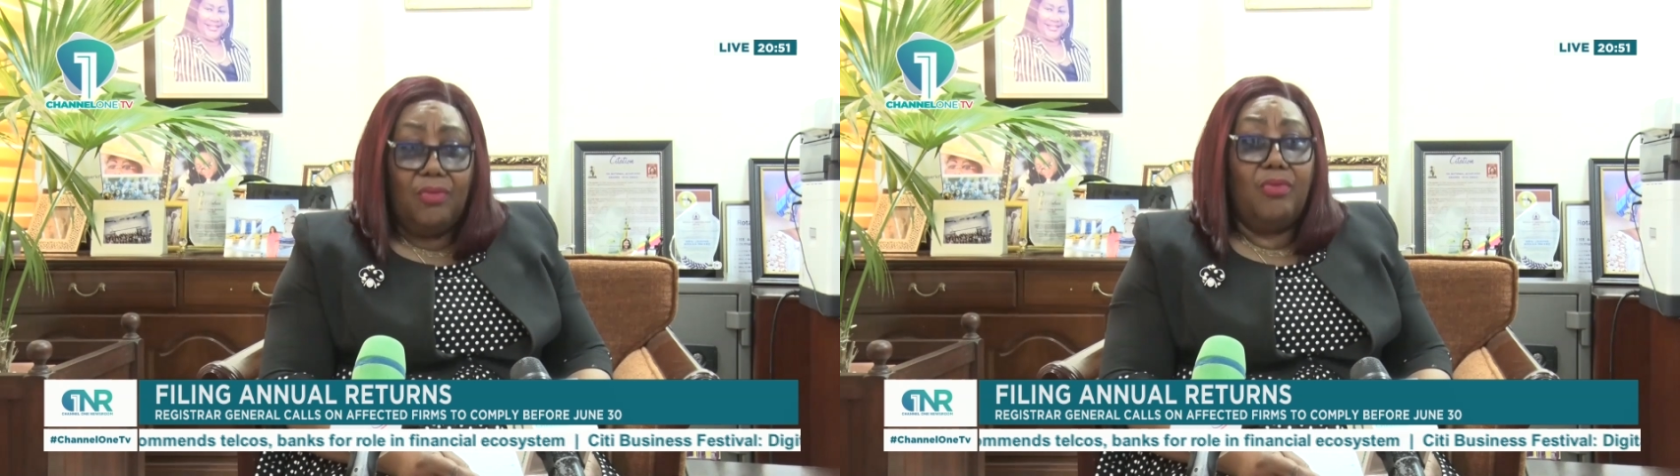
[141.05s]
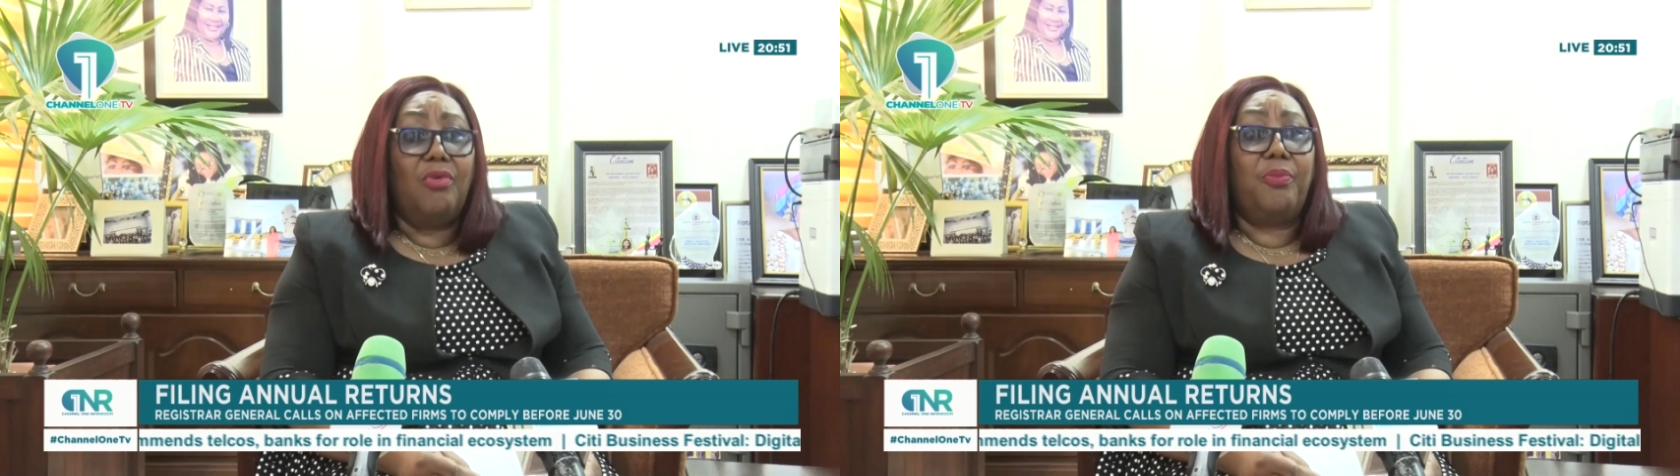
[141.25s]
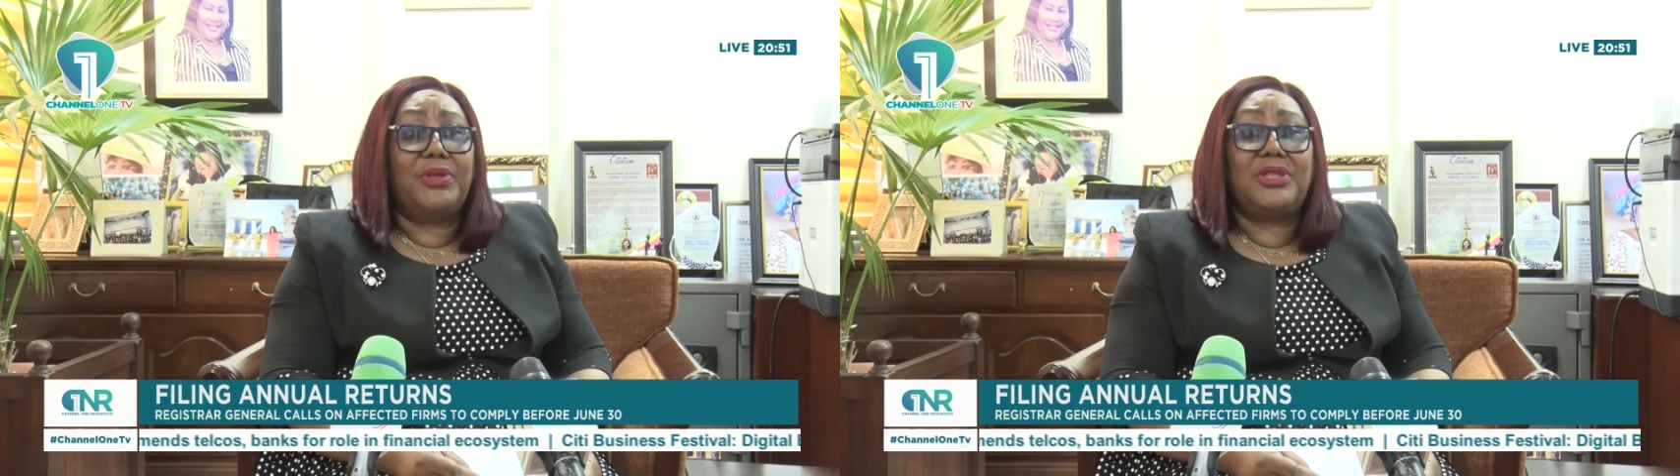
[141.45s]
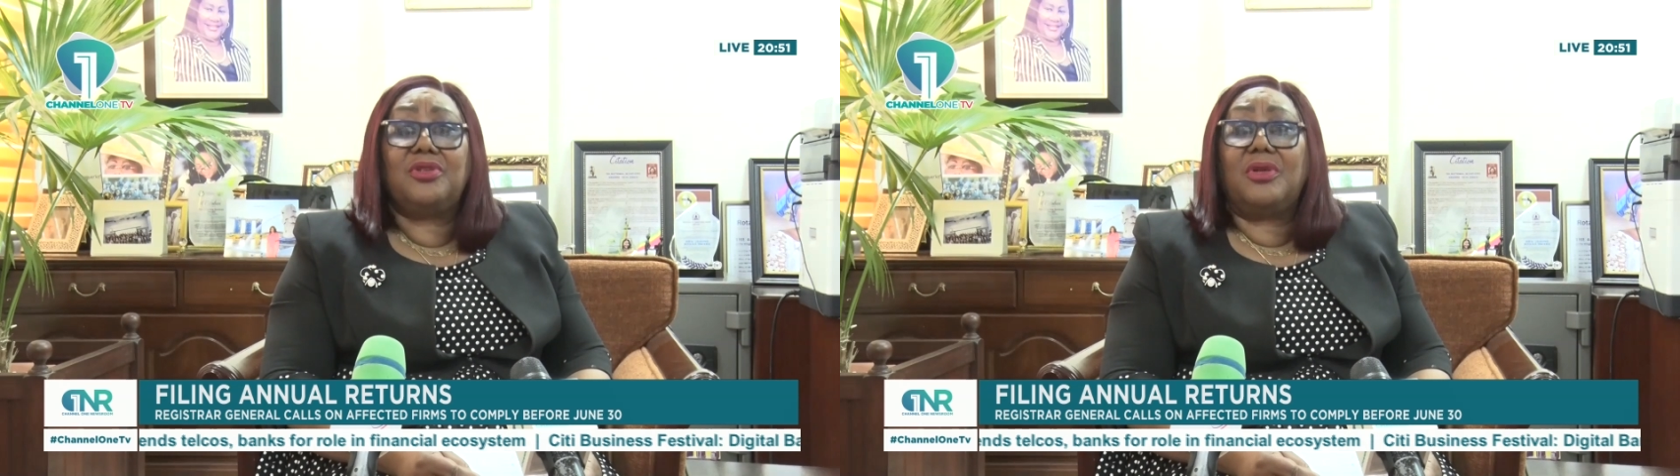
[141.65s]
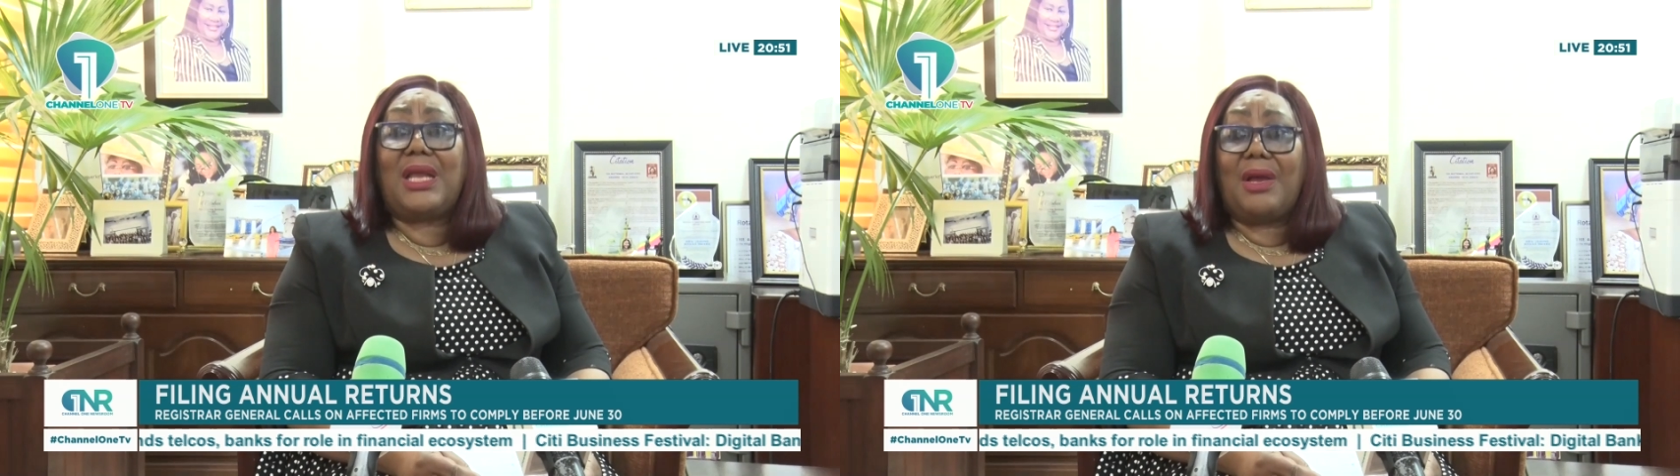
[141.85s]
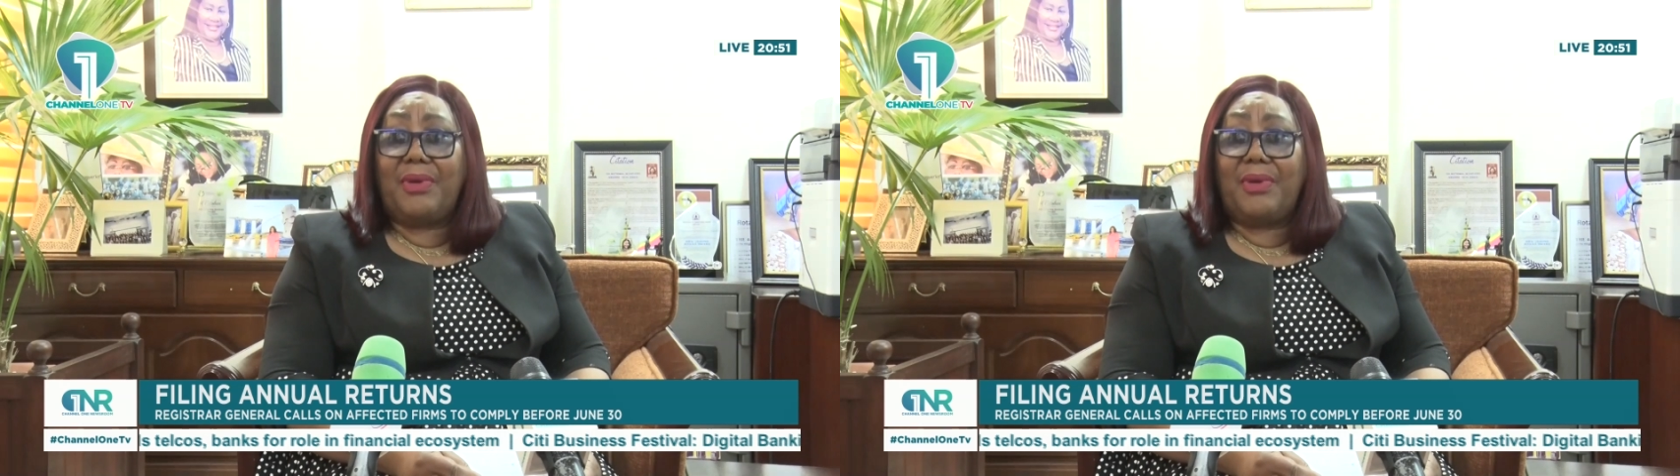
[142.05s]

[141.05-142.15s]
We'll put it on our